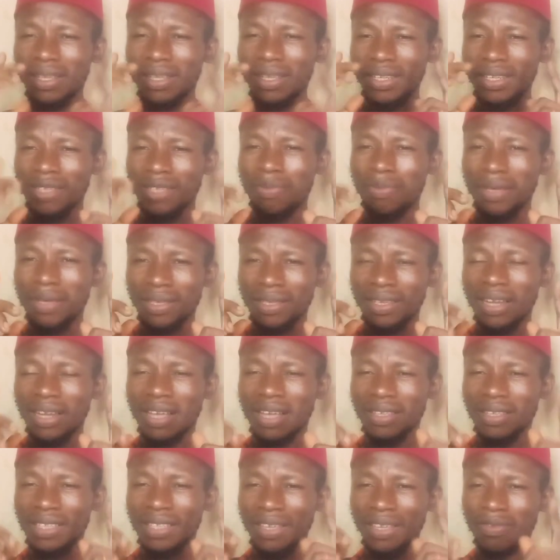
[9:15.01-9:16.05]
this person
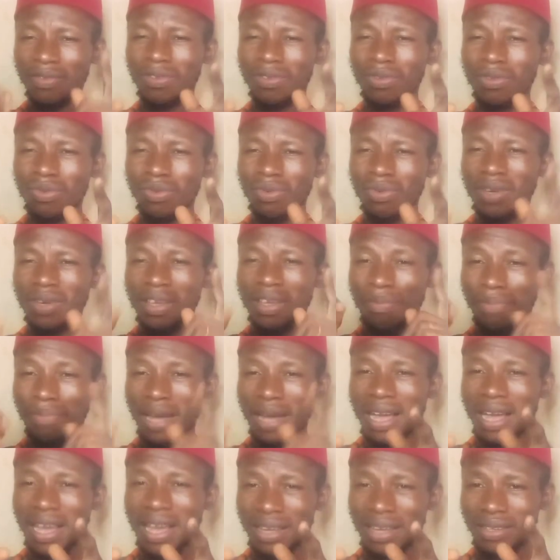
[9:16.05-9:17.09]
has given you a
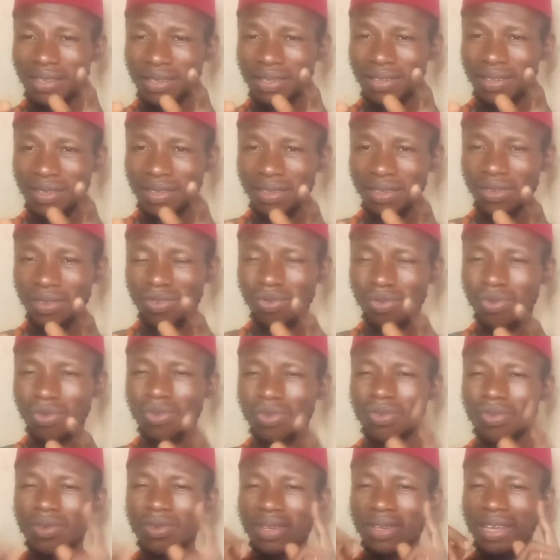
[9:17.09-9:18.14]
bad
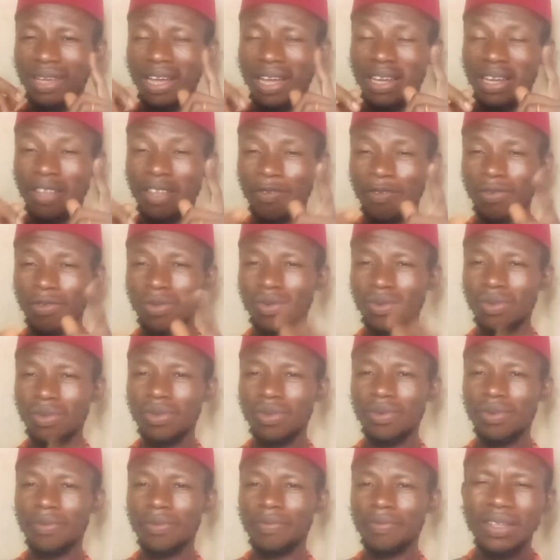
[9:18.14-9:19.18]
look, an evil look.